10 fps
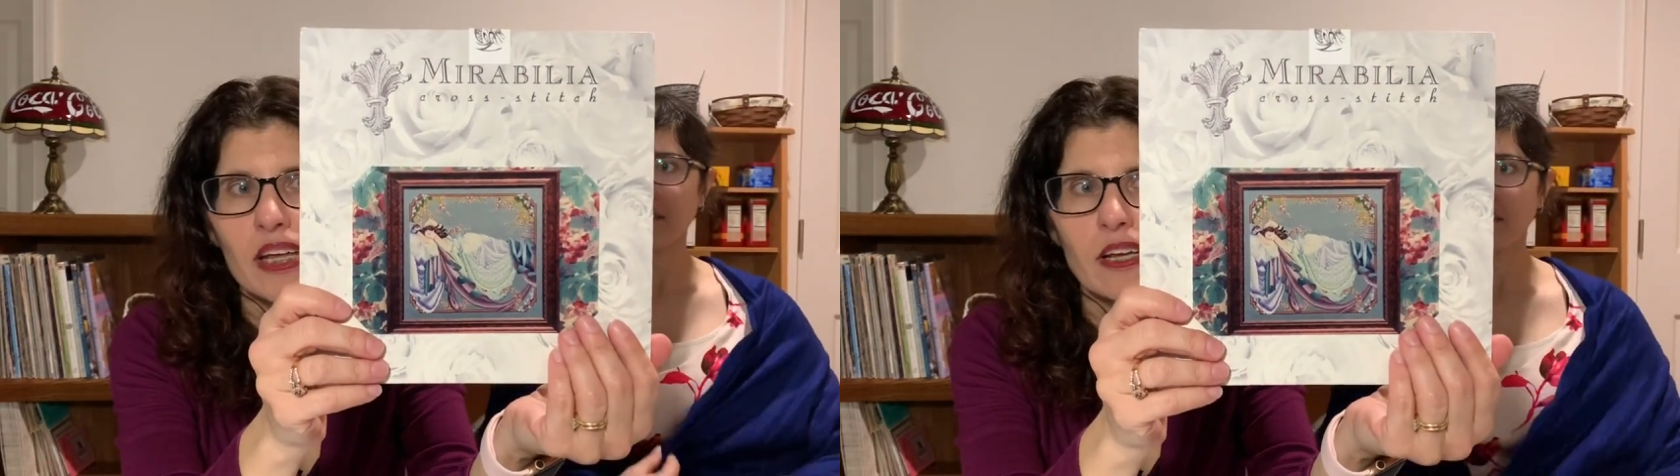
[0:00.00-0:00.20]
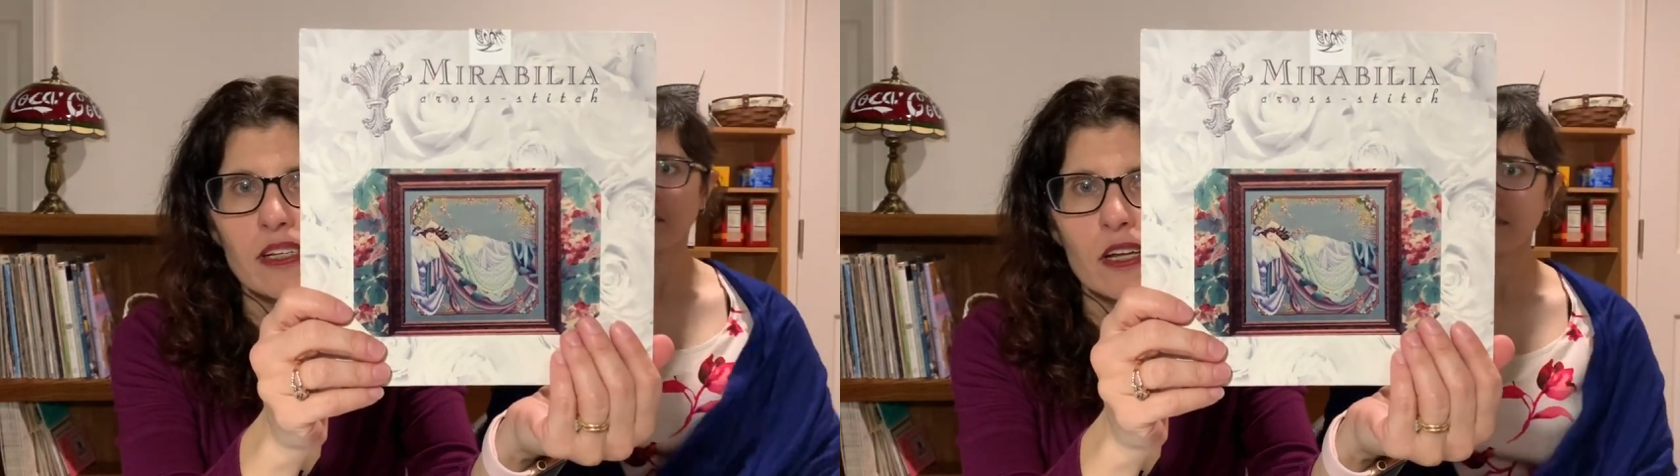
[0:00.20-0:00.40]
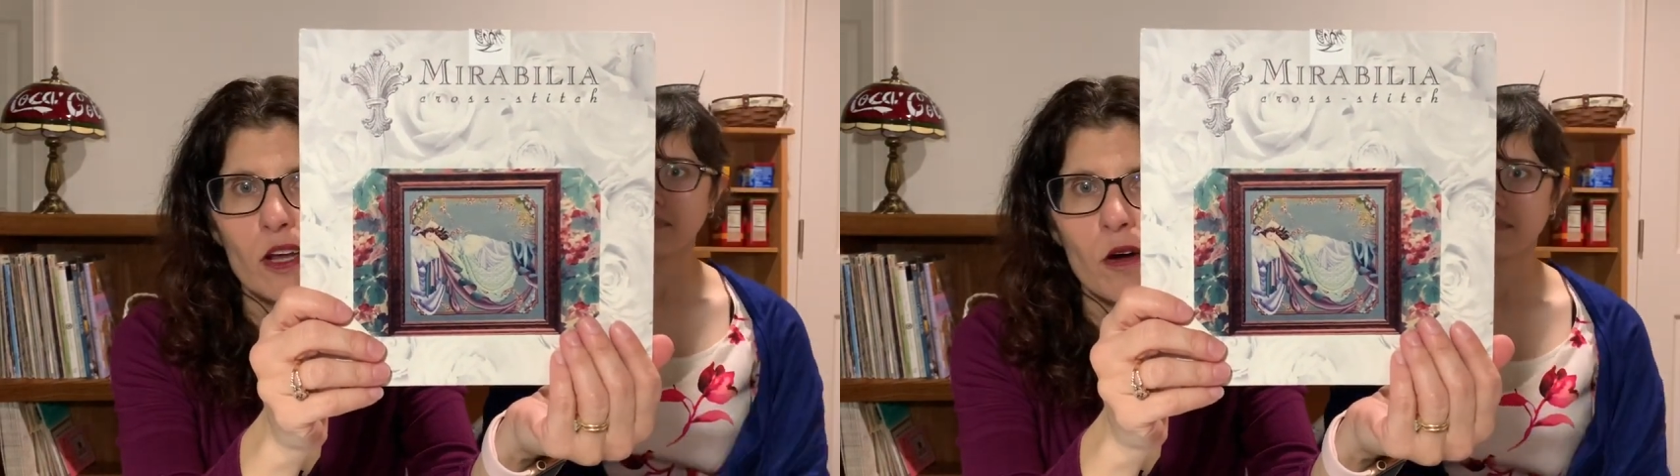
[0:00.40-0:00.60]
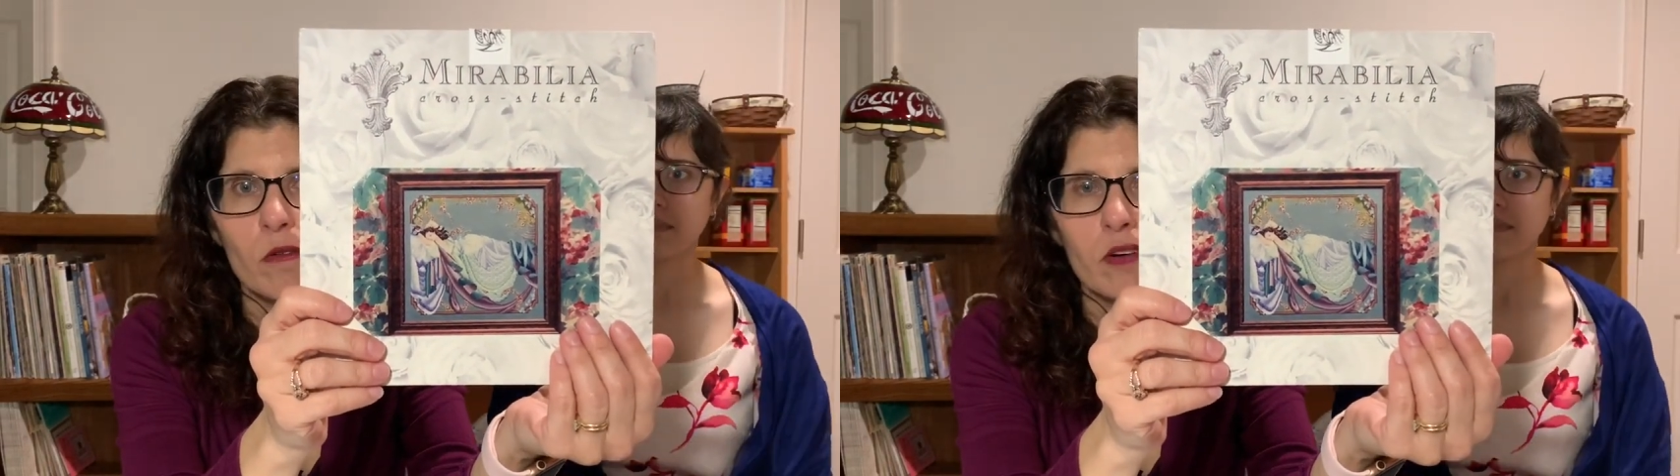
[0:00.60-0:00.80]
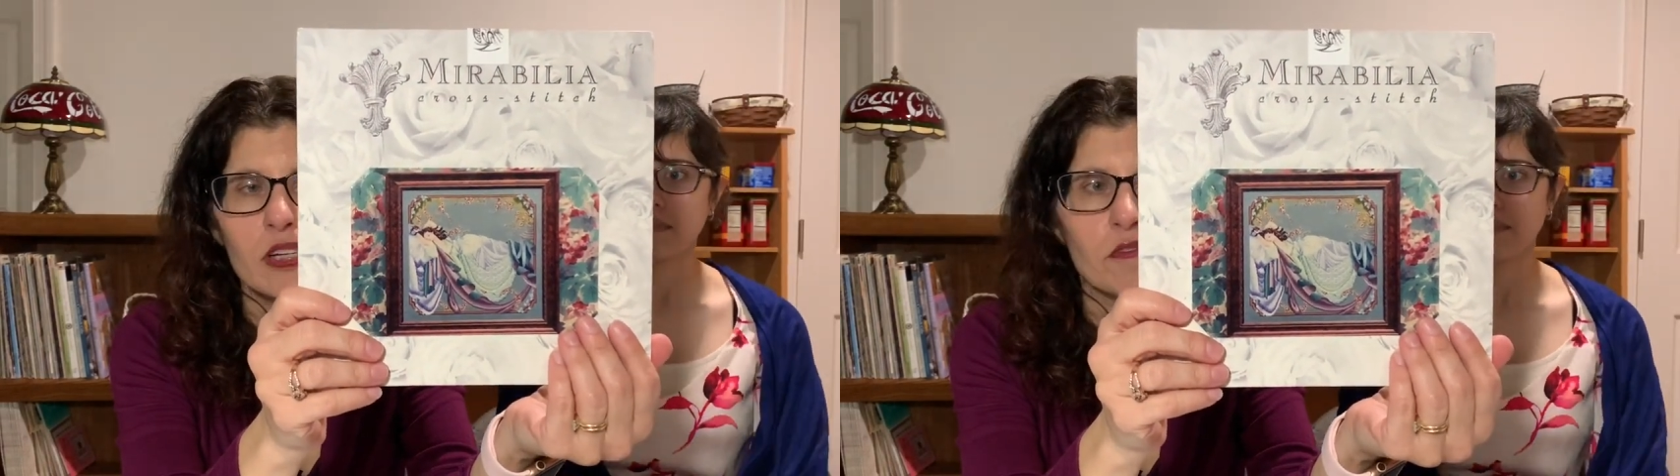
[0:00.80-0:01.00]
doesn't know
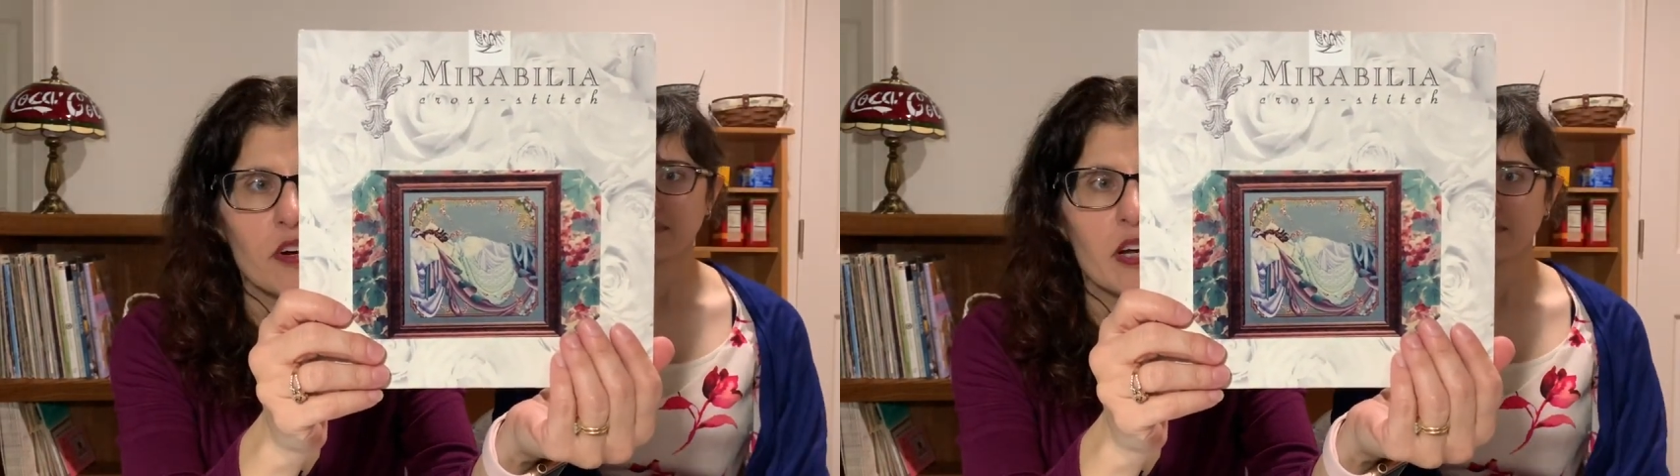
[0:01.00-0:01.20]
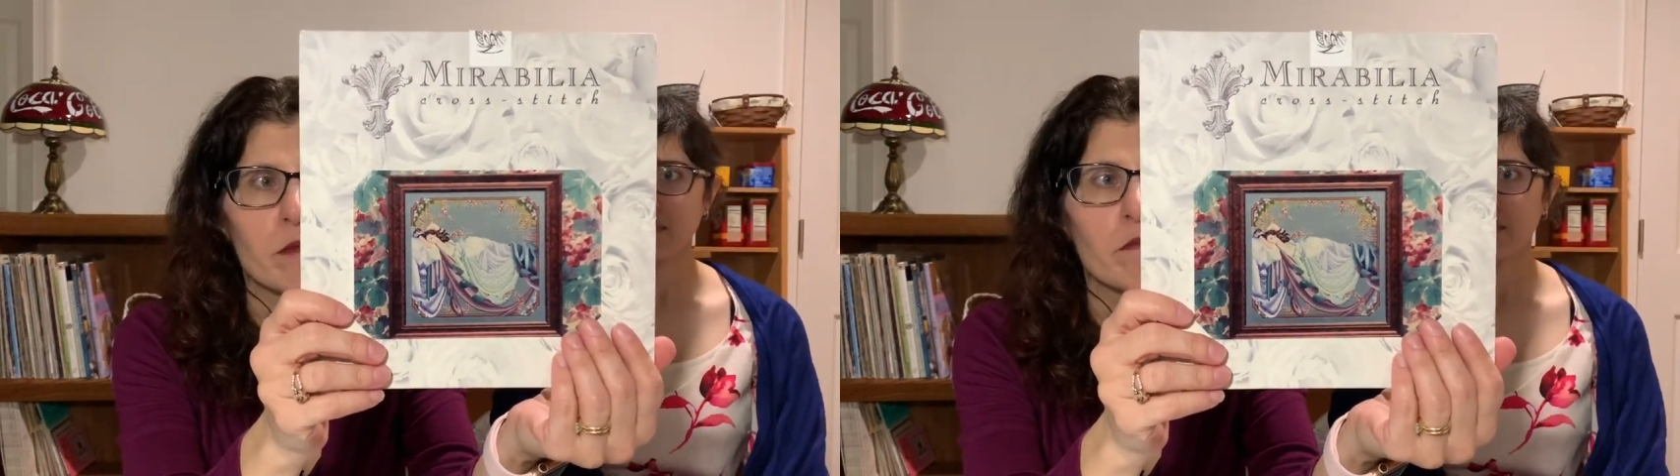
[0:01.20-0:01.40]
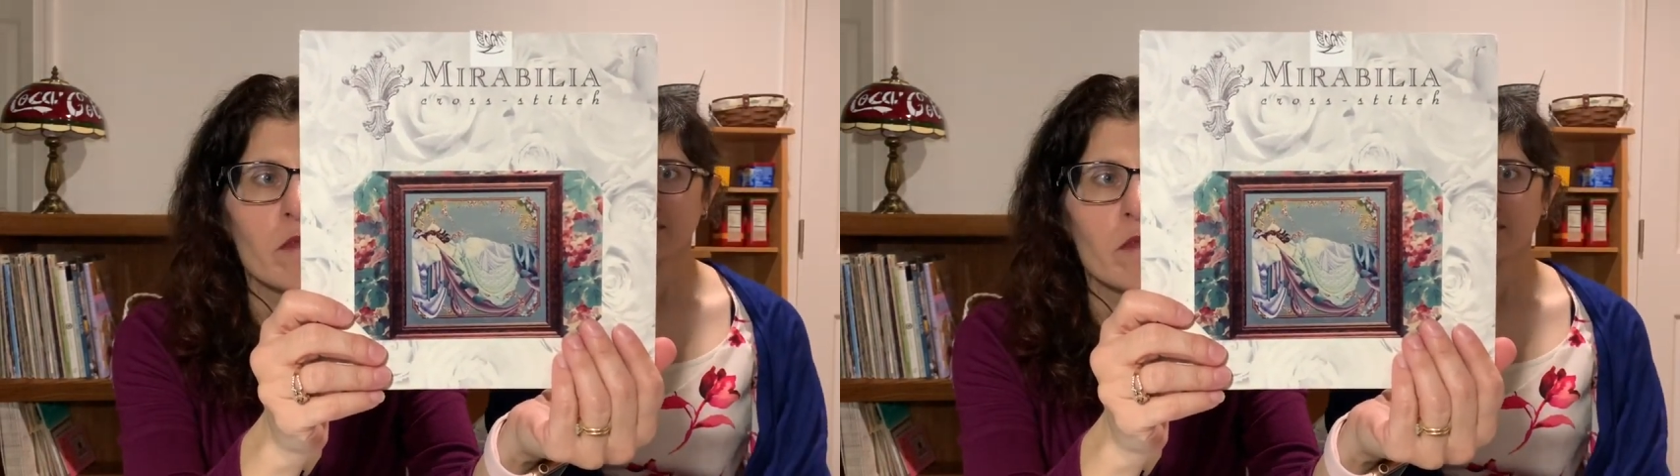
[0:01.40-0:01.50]
it's for him.